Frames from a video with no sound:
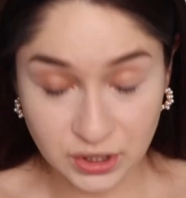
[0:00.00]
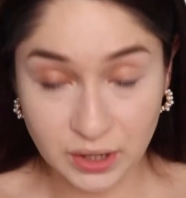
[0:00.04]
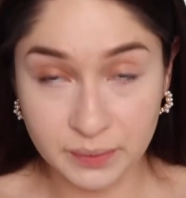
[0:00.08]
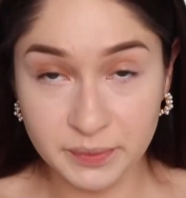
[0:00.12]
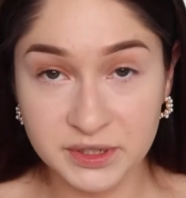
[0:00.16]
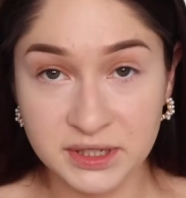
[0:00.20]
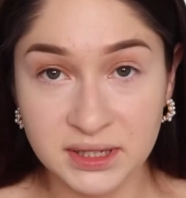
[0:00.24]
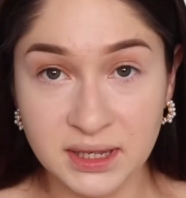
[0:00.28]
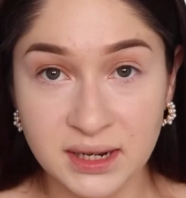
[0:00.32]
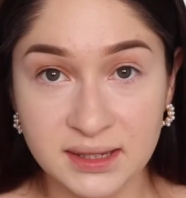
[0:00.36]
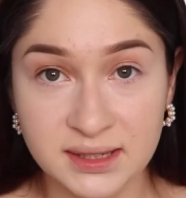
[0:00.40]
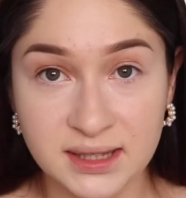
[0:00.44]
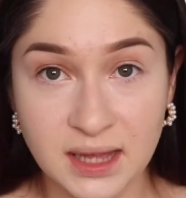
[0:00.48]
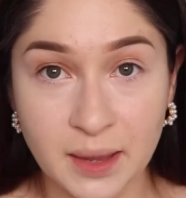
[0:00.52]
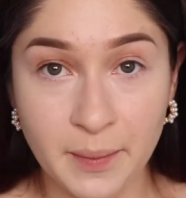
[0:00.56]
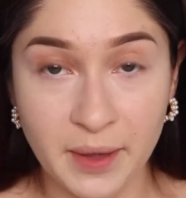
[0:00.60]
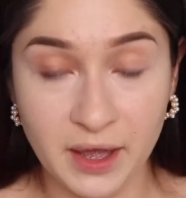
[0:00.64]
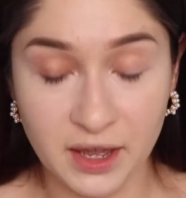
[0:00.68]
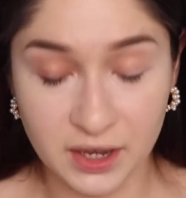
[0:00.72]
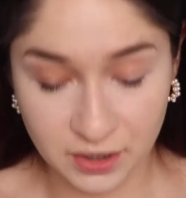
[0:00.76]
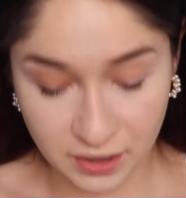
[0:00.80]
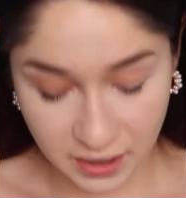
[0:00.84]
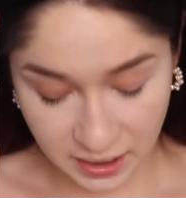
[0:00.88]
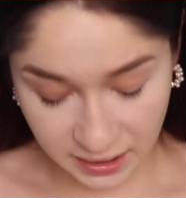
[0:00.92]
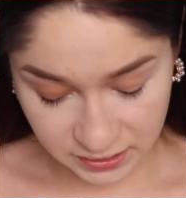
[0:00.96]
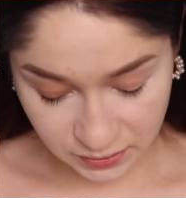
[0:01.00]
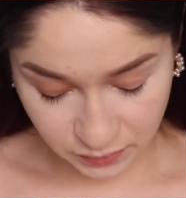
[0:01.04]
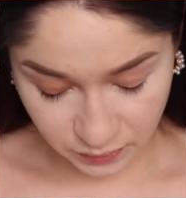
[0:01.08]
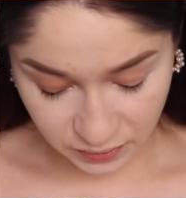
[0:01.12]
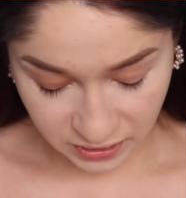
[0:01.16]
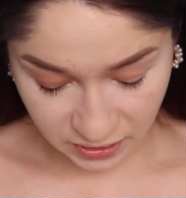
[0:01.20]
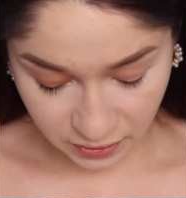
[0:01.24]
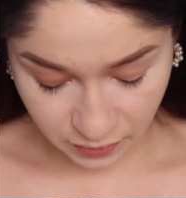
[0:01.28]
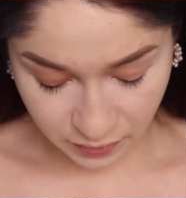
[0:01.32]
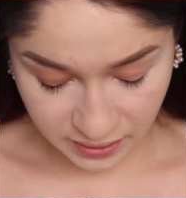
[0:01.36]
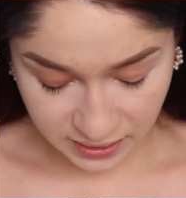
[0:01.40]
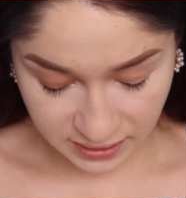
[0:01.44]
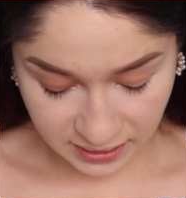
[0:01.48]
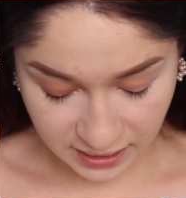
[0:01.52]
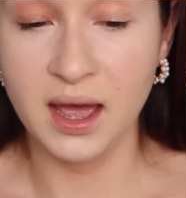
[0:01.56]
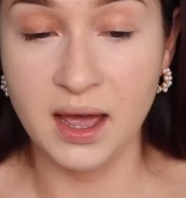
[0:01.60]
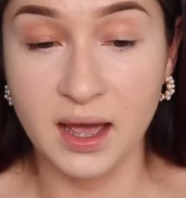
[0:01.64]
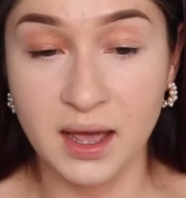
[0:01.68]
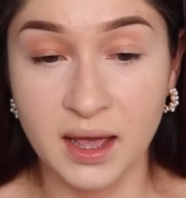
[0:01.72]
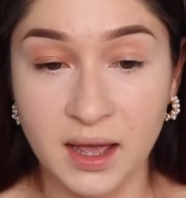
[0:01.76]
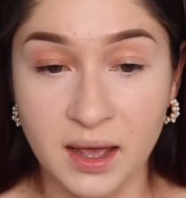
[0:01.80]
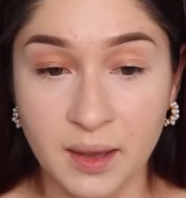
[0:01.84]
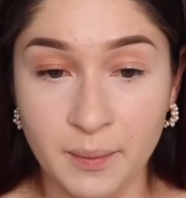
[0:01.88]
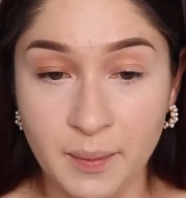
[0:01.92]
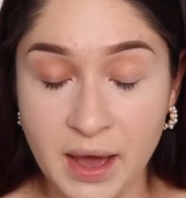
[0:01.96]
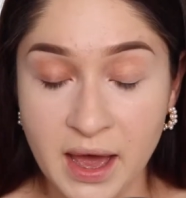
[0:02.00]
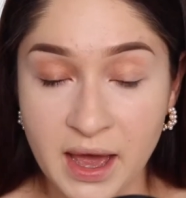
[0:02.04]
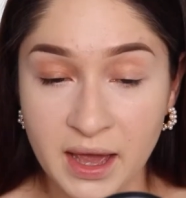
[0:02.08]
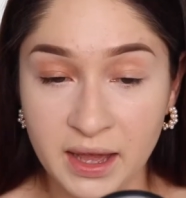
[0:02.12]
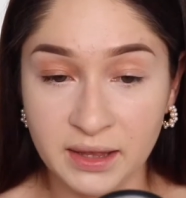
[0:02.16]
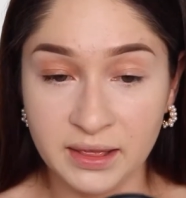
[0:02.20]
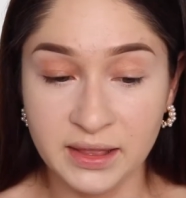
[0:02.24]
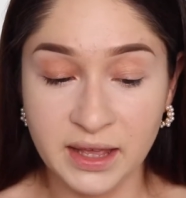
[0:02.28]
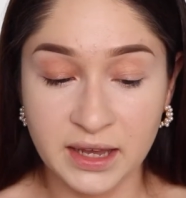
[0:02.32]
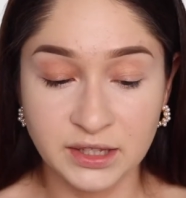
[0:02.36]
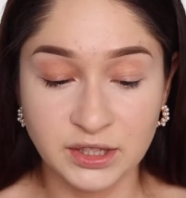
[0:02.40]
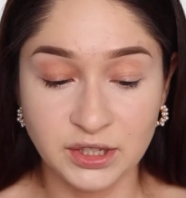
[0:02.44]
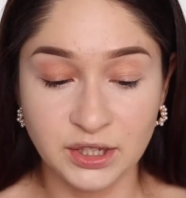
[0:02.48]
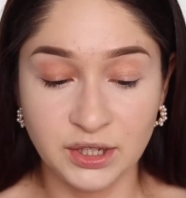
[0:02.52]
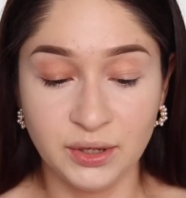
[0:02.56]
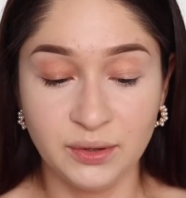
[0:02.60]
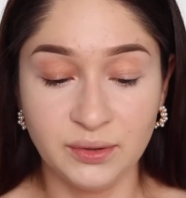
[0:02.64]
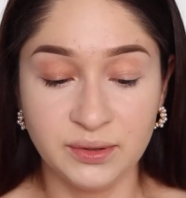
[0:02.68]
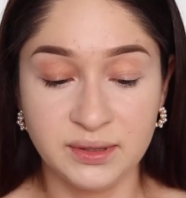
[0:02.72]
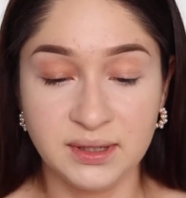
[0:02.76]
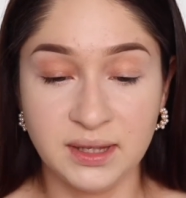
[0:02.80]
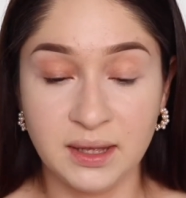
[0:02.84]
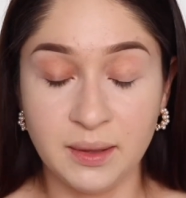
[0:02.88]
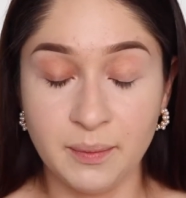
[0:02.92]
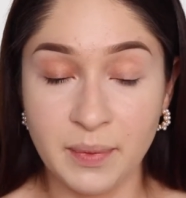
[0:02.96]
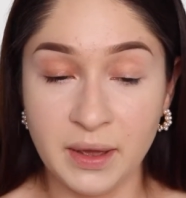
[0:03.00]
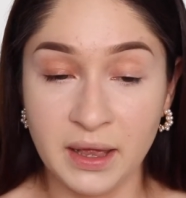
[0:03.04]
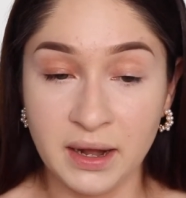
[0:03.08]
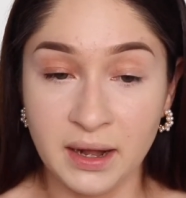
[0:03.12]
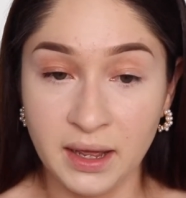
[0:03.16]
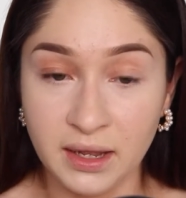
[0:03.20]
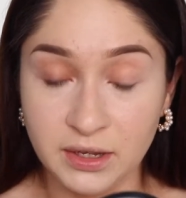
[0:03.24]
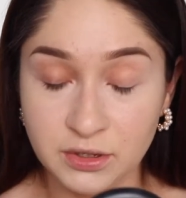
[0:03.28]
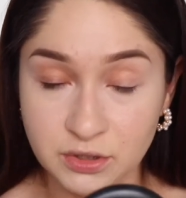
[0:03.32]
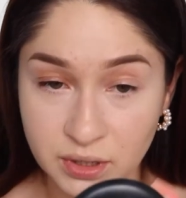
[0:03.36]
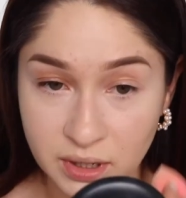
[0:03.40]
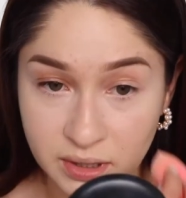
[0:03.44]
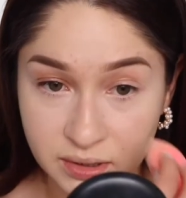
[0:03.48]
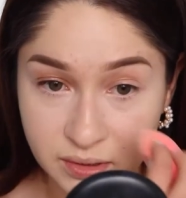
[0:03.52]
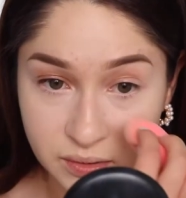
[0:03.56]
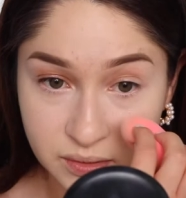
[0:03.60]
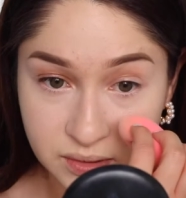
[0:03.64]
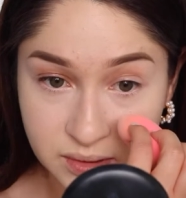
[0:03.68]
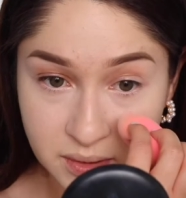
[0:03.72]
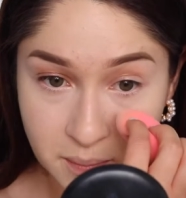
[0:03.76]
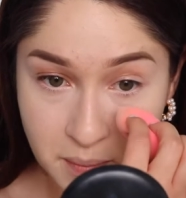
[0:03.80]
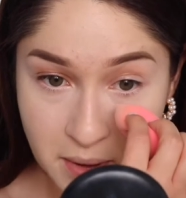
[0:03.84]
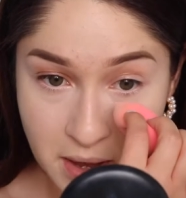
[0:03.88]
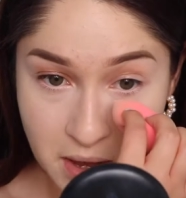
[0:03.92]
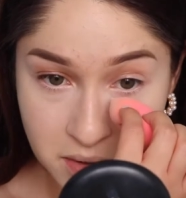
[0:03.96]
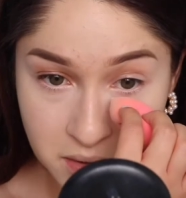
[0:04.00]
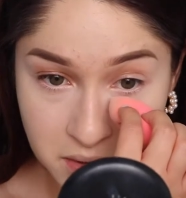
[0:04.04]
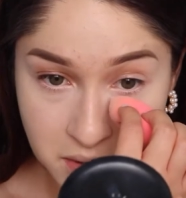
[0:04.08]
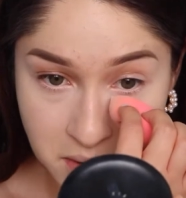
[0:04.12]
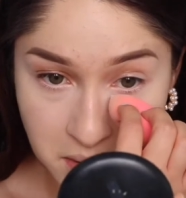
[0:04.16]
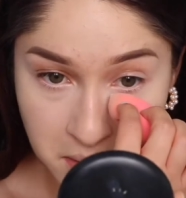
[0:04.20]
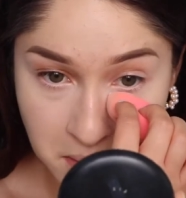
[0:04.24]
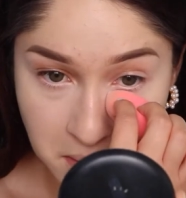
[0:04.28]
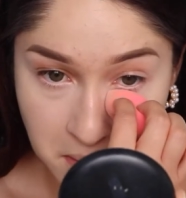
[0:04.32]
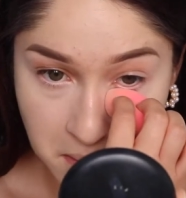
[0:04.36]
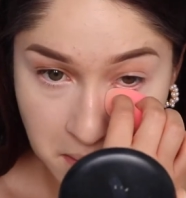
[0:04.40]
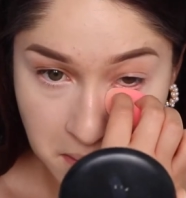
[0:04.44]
I'm just going to set my under eyes really quick. I like to use the Ben Nye translucent powder.